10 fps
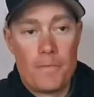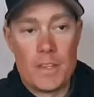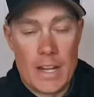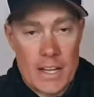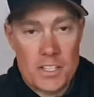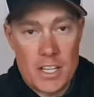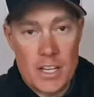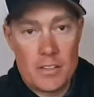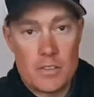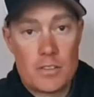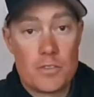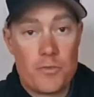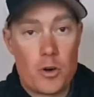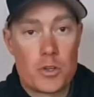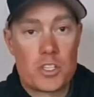The next thing to
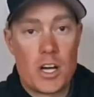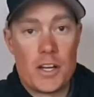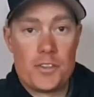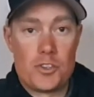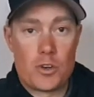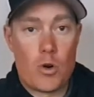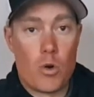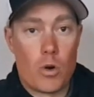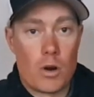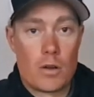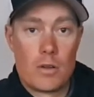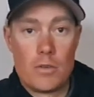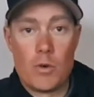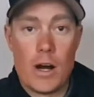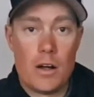focus on is your core.
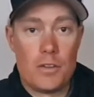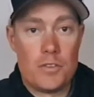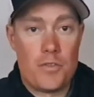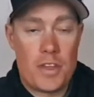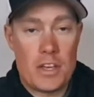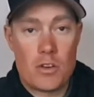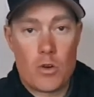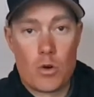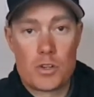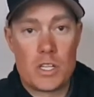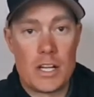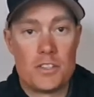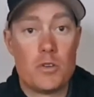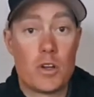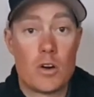While you think your core is not
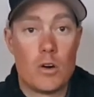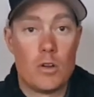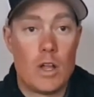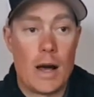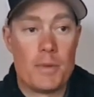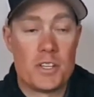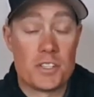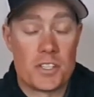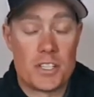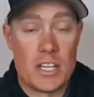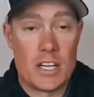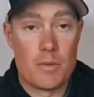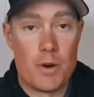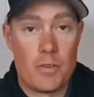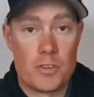doing a whole lot because it's sitting
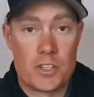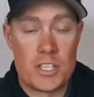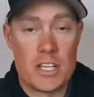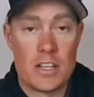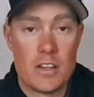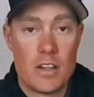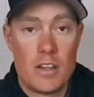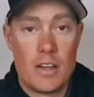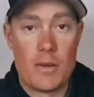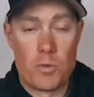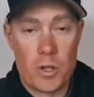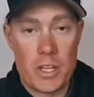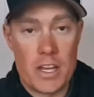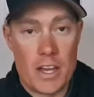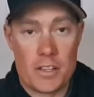above your seat, it
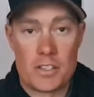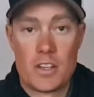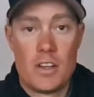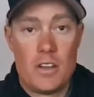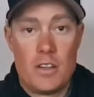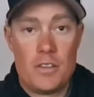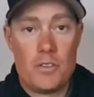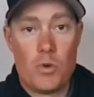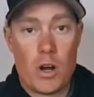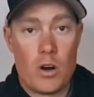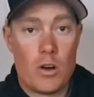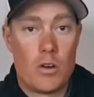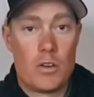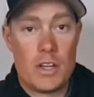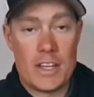really is. You want
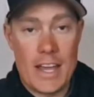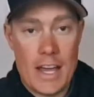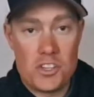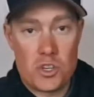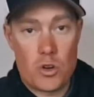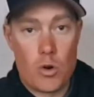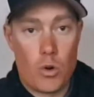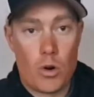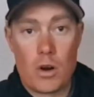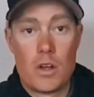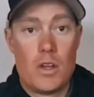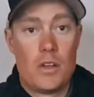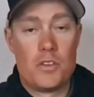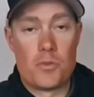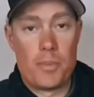to engage your core,
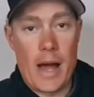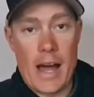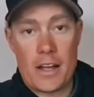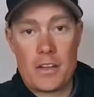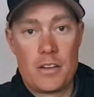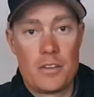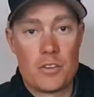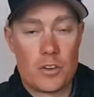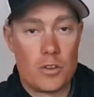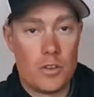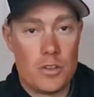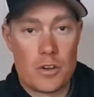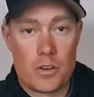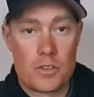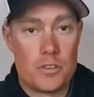your back,
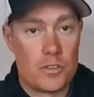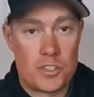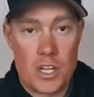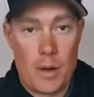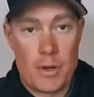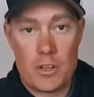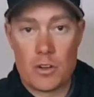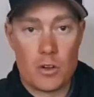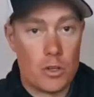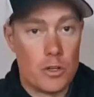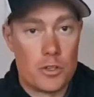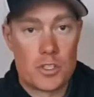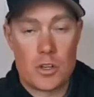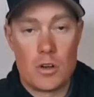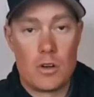your stomach, your
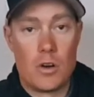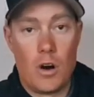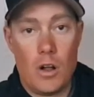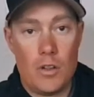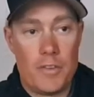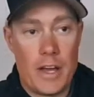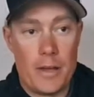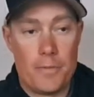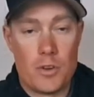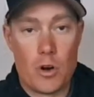glutes, all of it, your